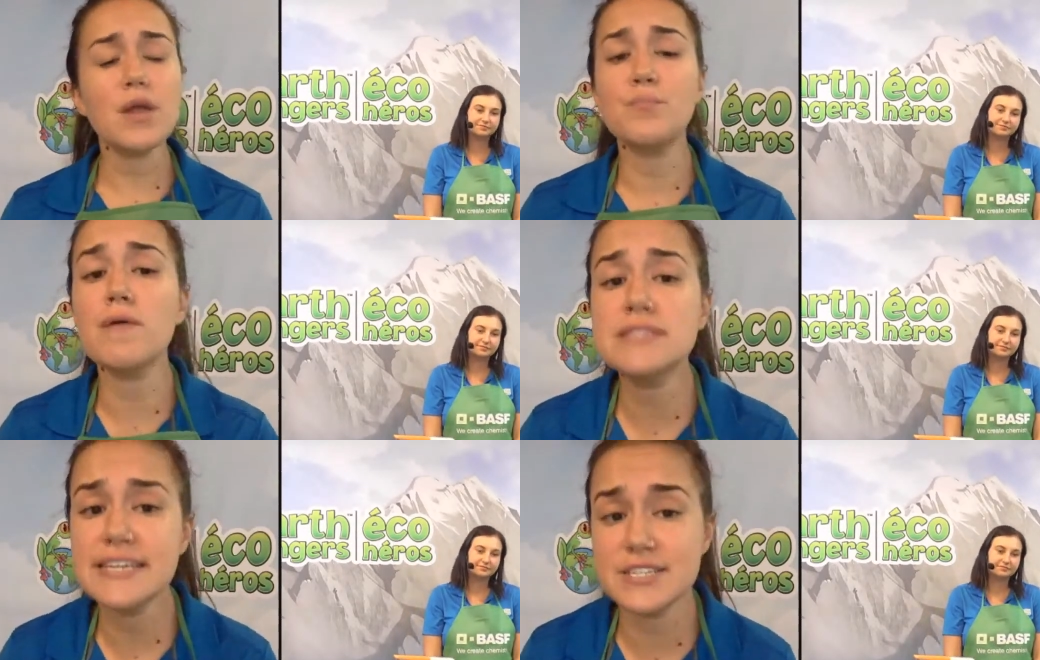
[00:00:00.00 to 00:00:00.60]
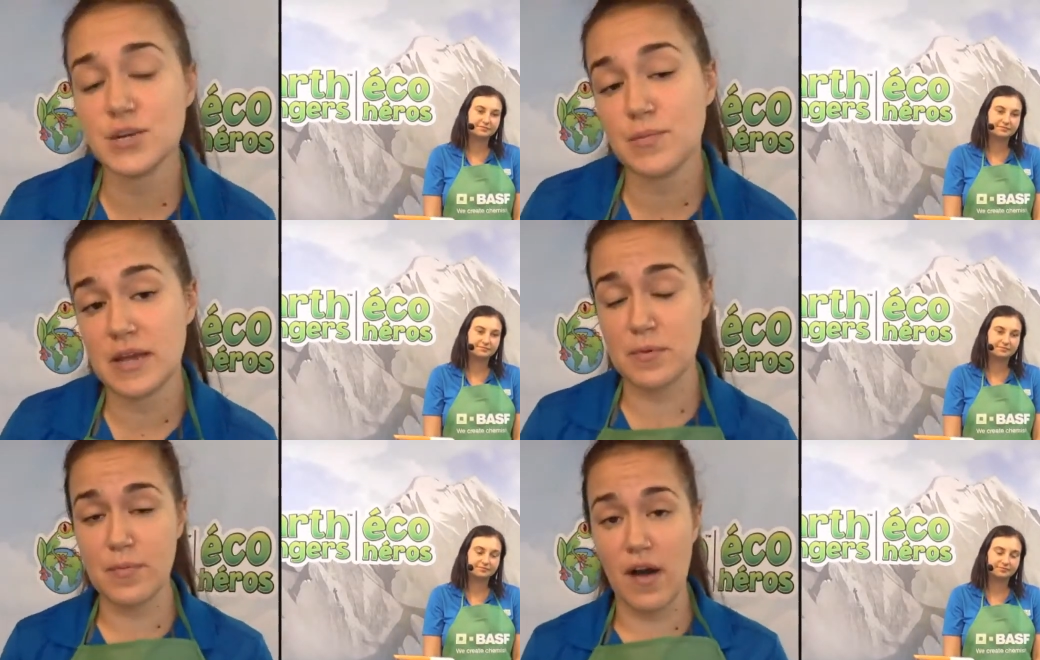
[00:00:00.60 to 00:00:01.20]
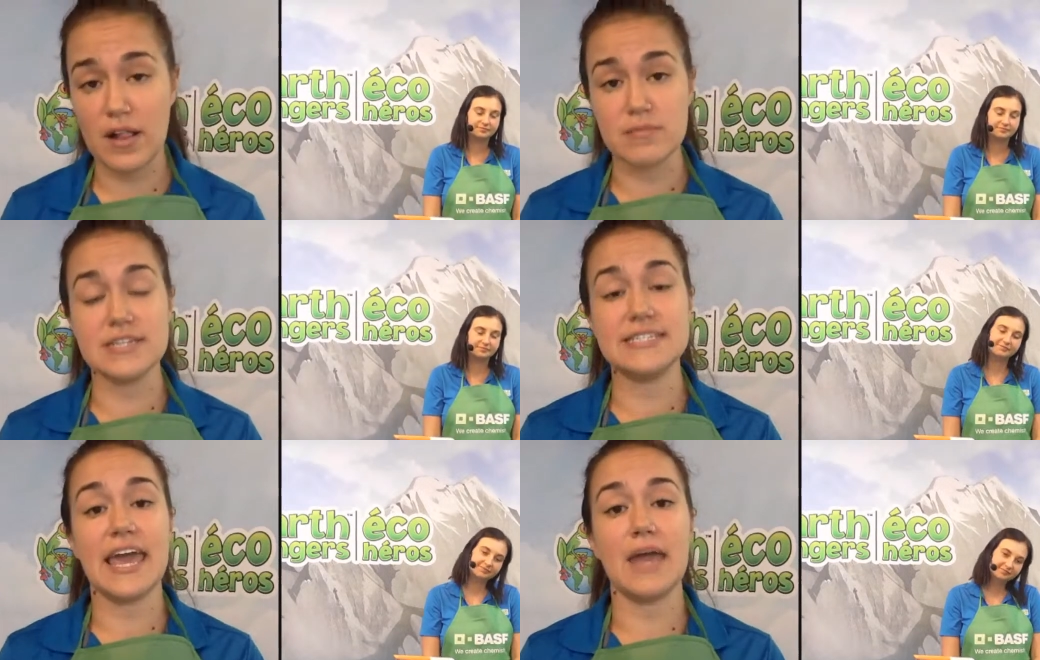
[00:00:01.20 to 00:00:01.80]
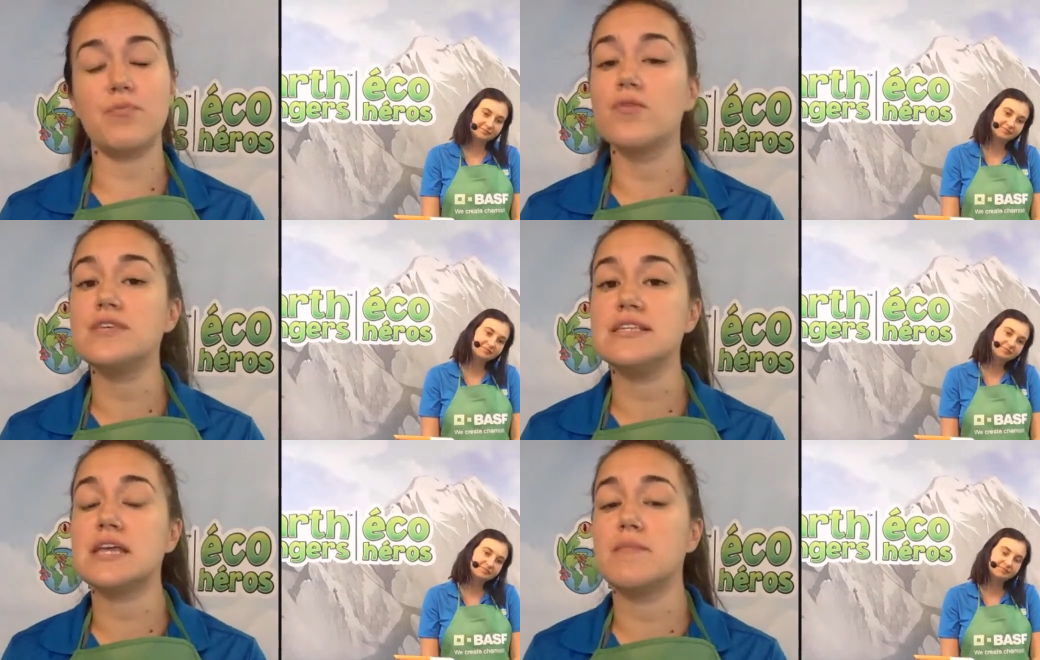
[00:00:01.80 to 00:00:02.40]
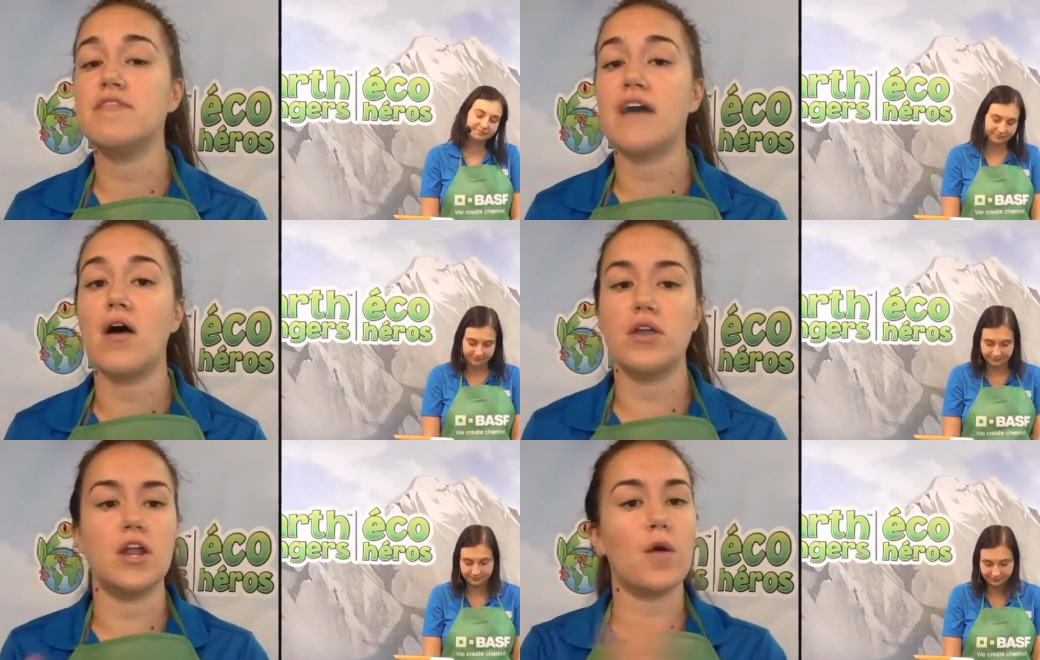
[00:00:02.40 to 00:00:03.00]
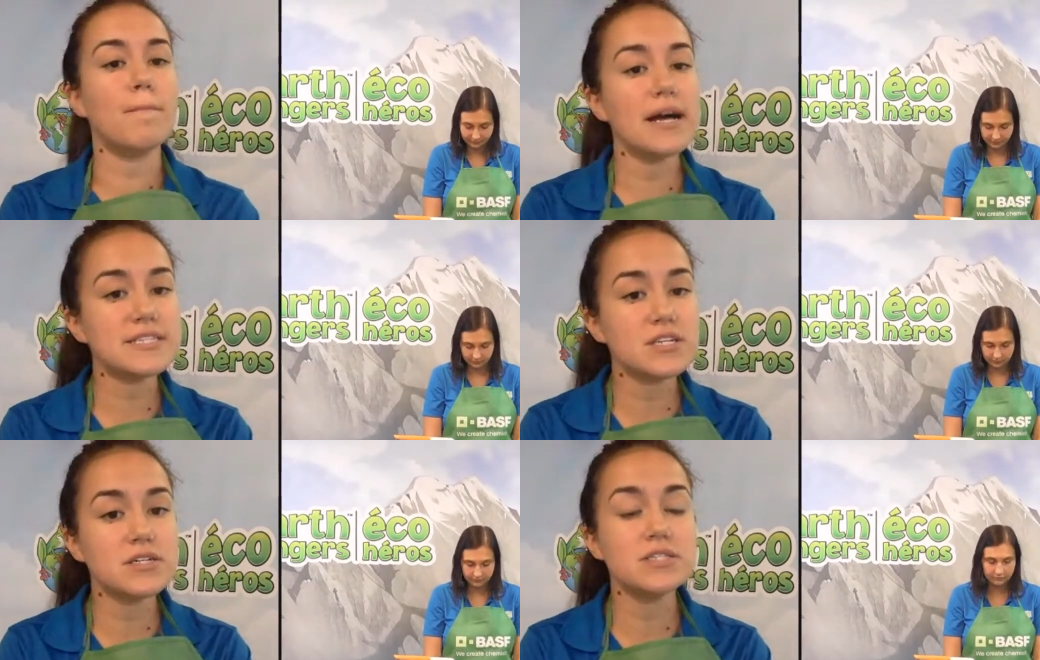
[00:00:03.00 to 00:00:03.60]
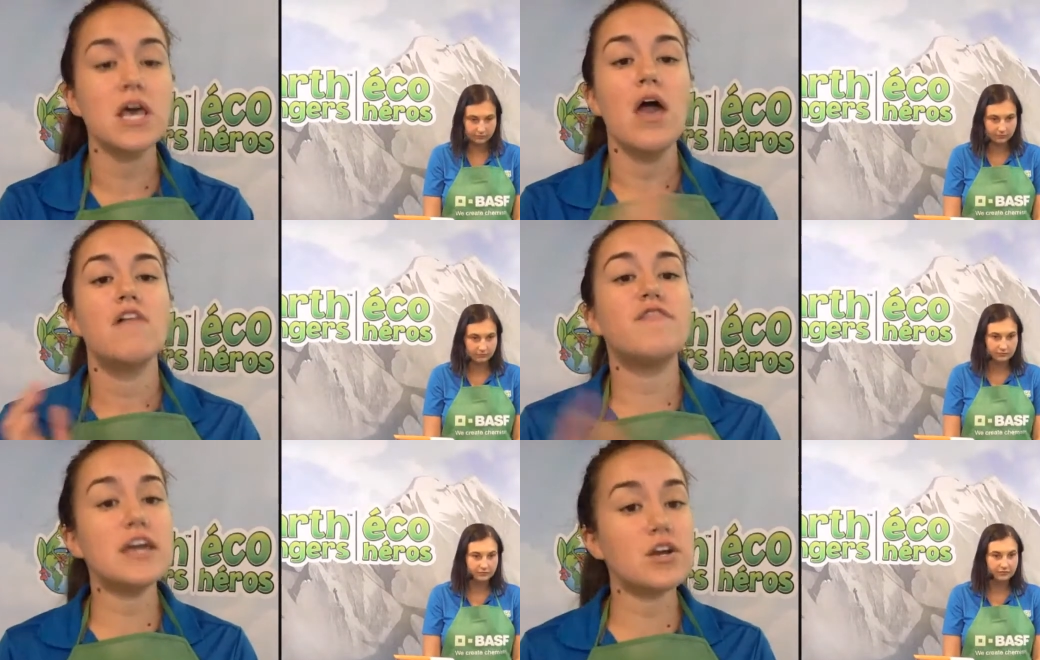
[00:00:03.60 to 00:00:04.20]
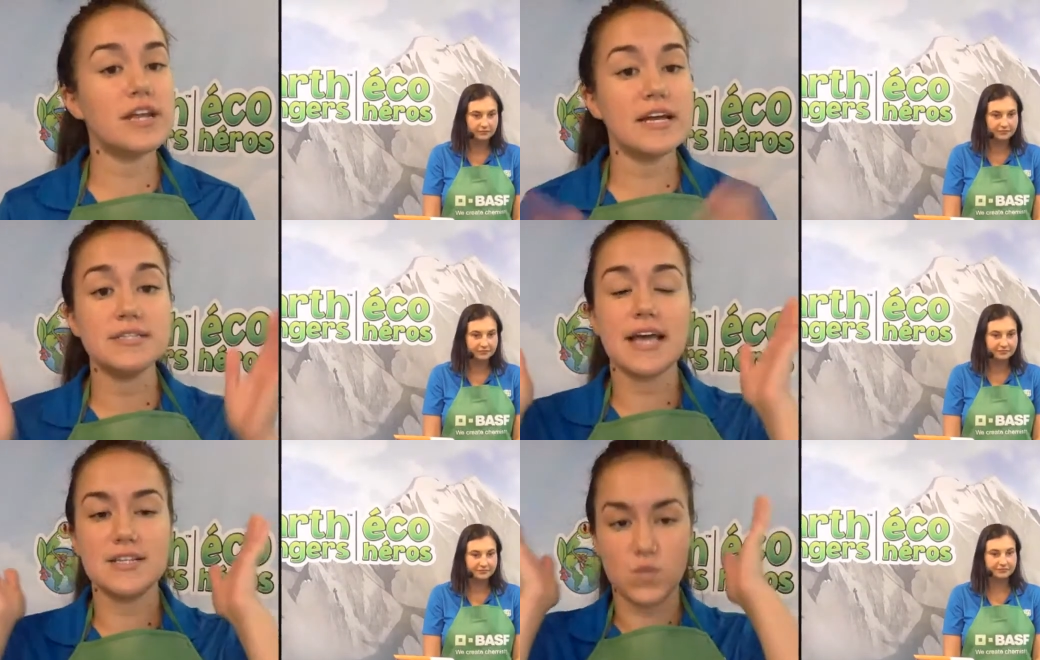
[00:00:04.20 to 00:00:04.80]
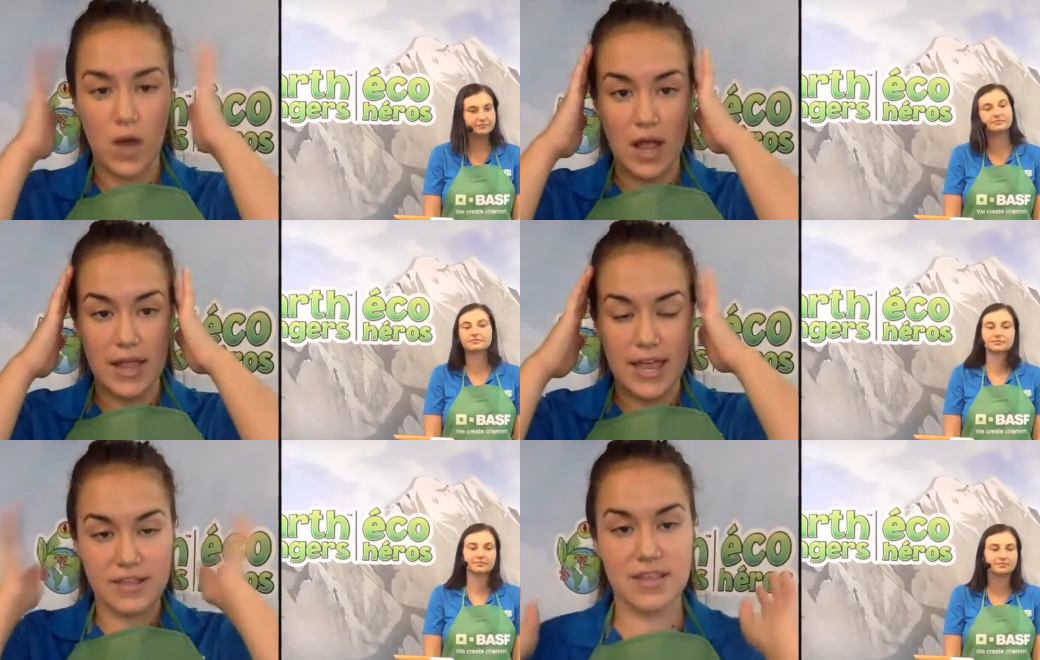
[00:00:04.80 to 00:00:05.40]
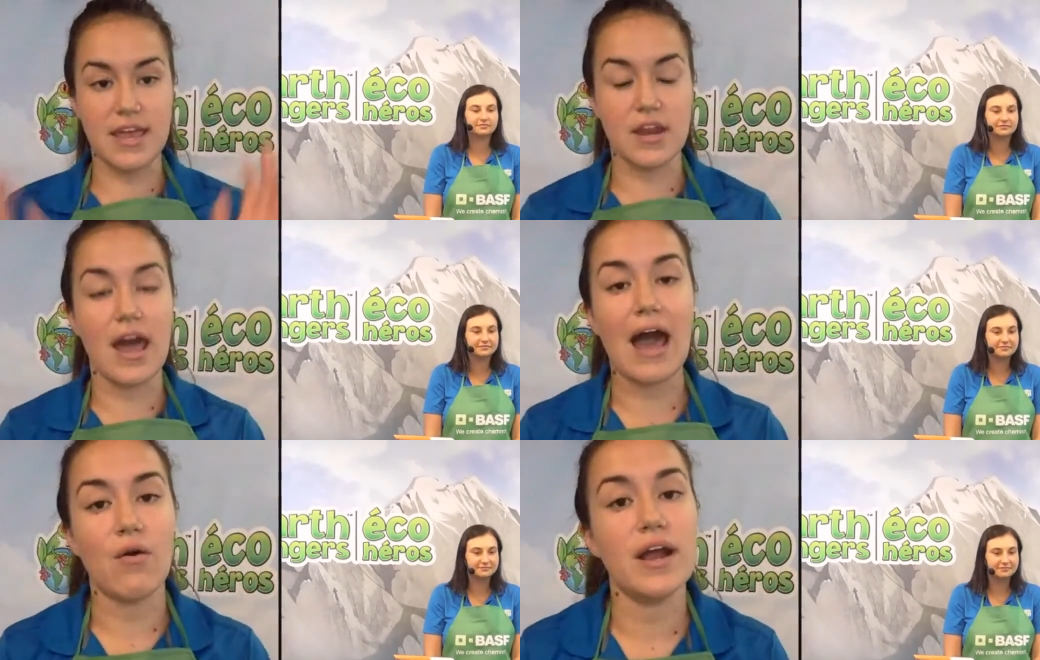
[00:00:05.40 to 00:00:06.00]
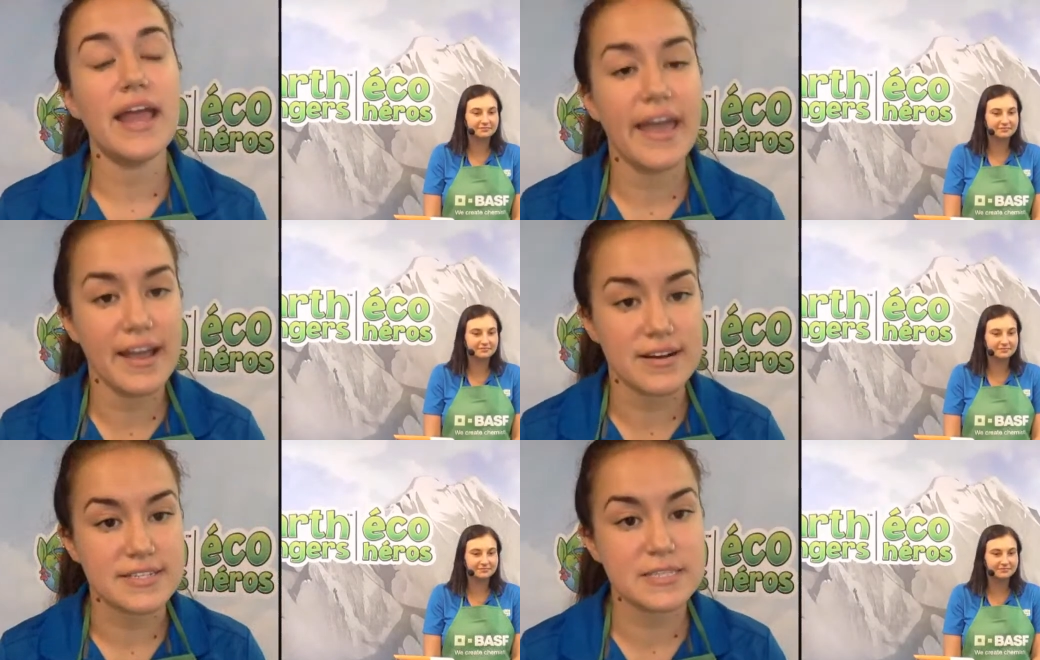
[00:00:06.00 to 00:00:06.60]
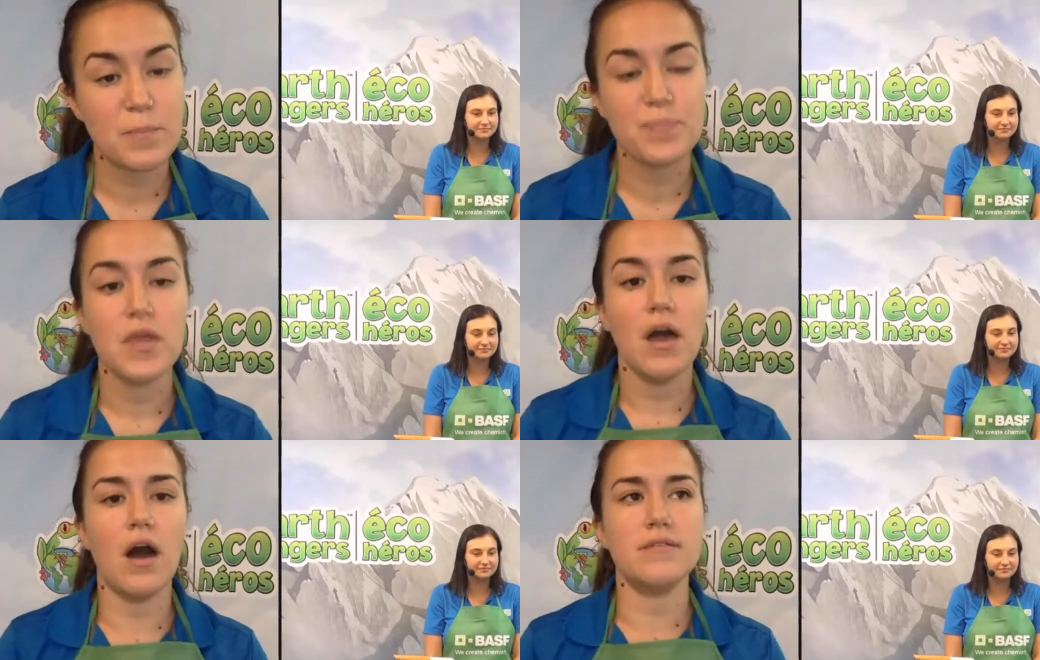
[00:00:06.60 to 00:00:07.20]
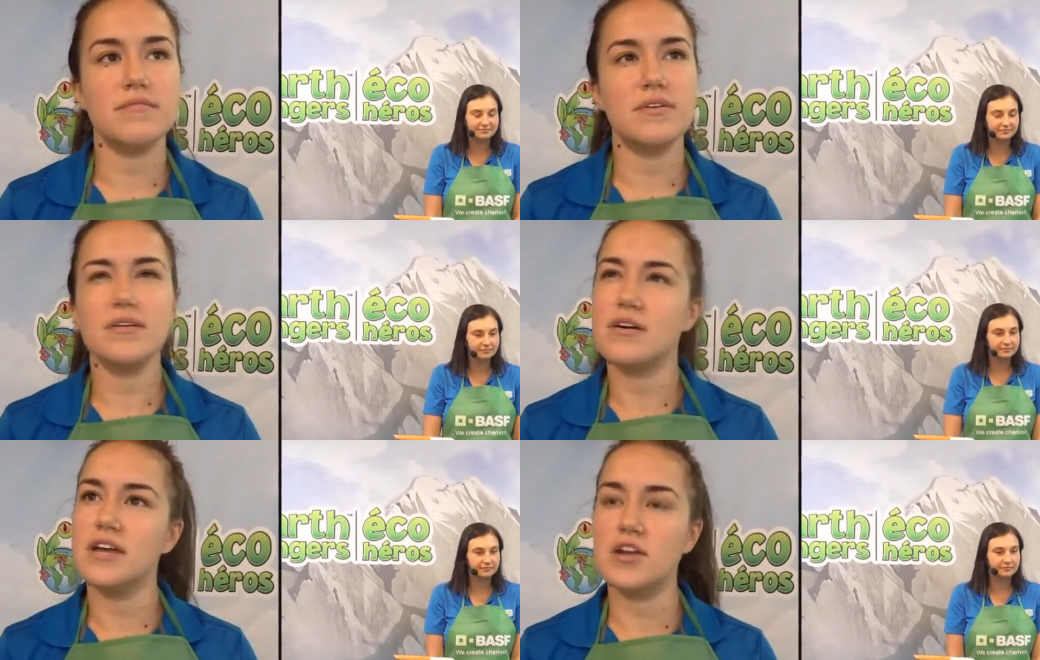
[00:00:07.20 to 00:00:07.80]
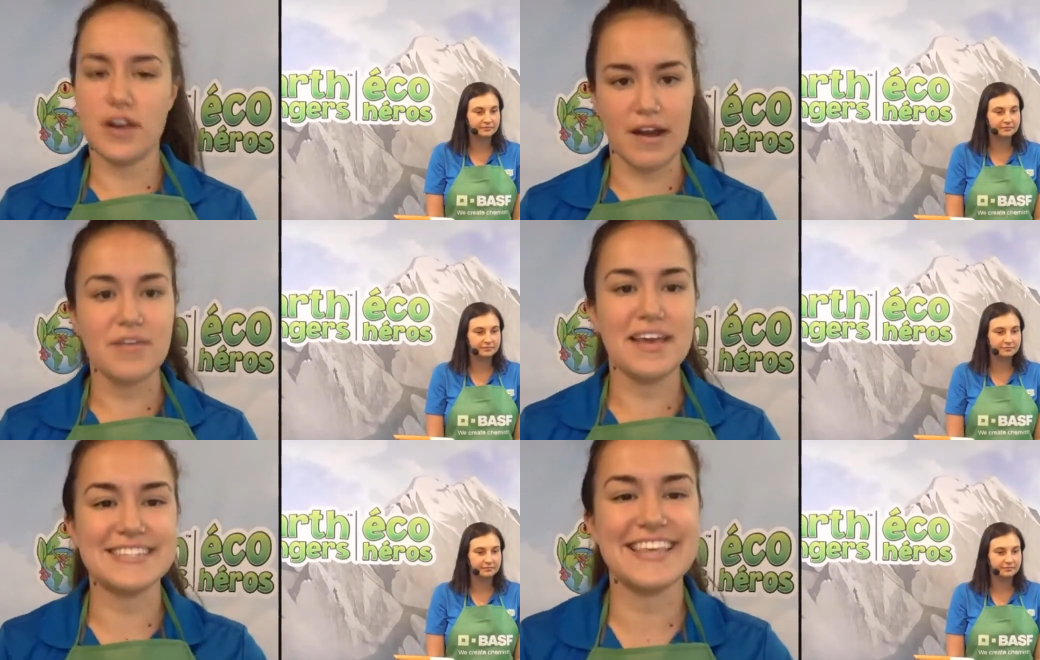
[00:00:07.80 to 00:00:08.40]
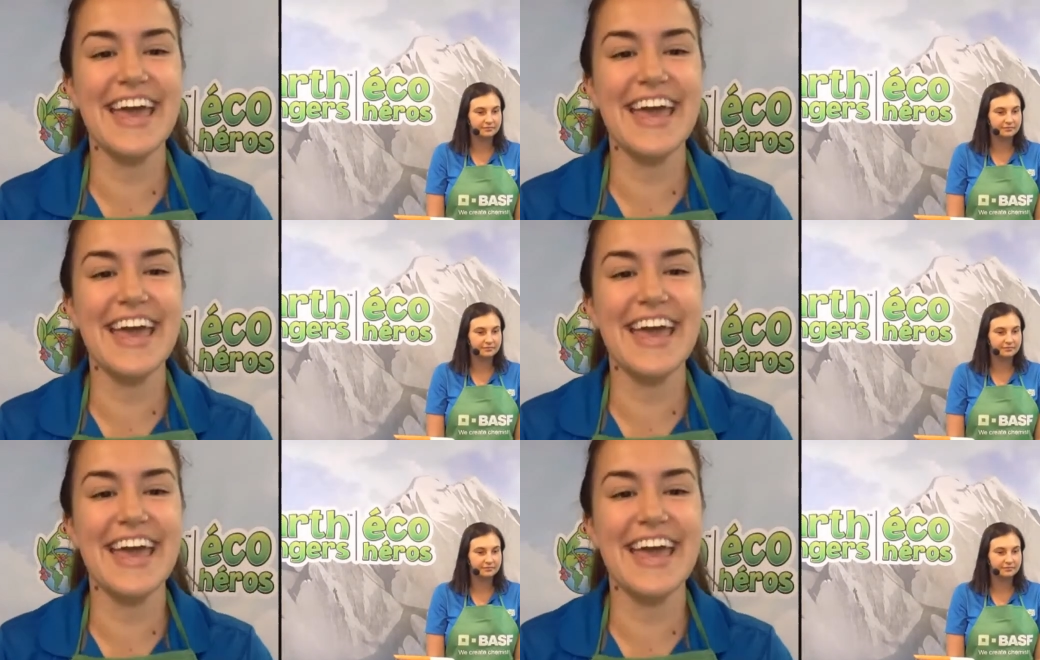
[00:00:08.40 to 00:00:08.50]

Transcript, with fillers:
Speaker 1: Proteins are made up of polymers, and proteins can be found in our muscles, fingernails, as well as in our hairs. On in our hair, yes.